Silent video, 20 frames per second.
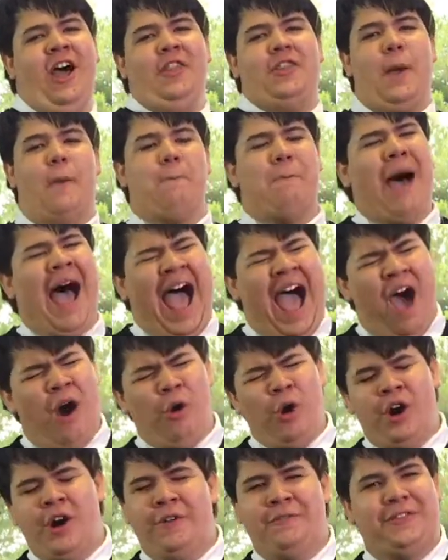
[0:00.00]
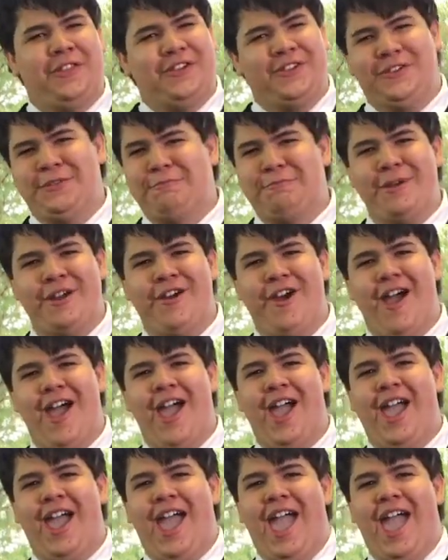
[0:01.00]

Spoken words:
the power of the Spirit.